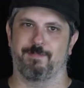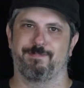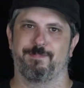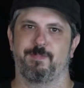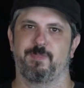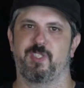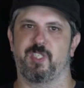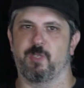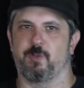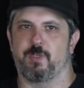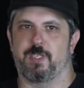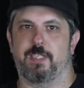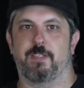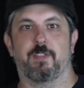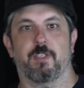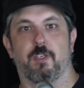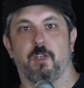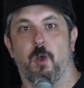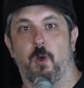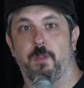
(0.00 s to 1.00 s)
do you need to
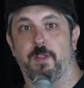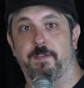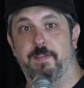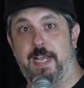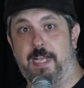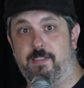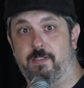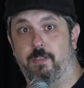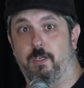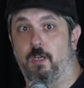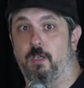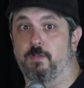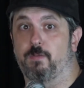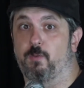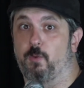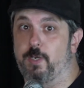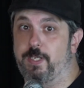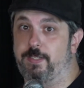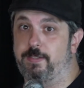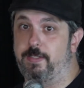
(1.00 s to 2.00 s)
know that that's called
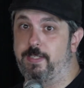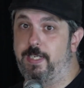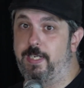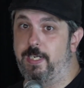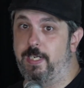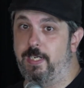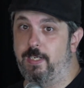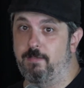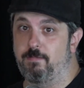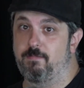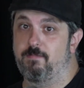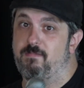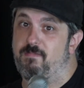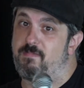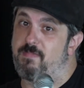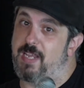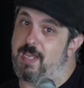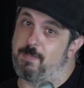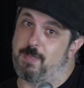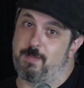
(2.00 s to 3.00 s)
voice leading?
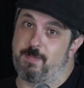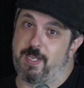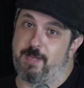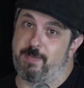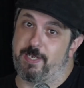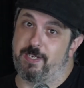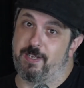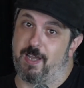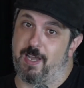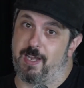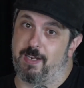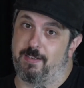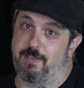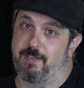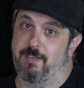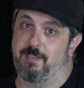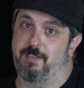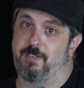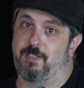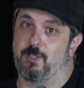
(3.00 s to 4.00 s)
Maybe, maybe not.
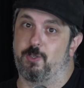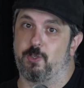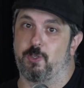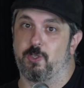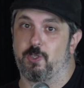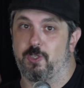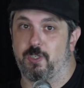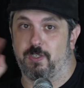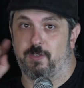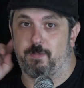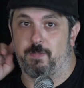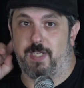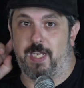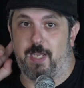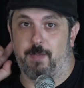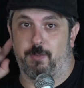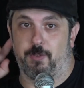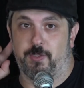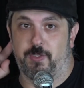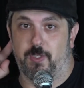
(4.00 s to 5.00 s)
You should just be
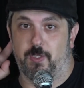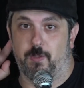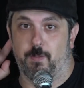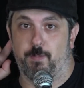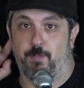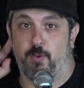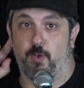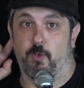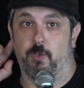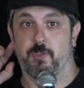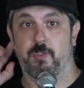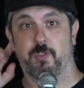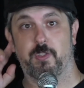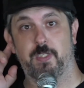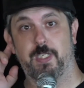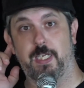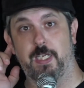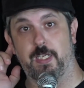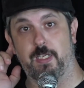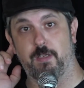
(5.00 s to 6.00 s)
able to
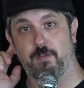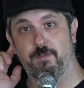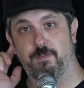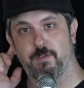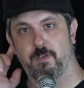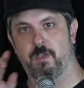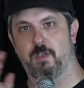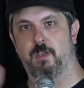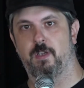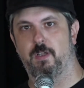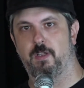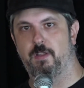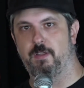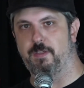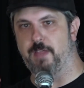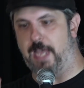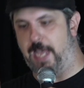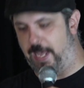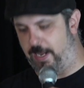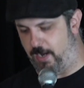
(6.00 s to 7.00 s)
perceive
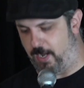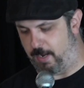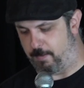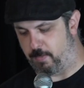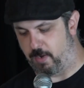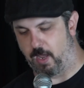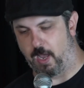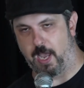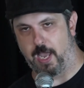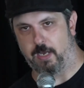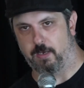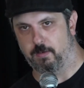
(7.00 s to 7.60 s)
that I'm not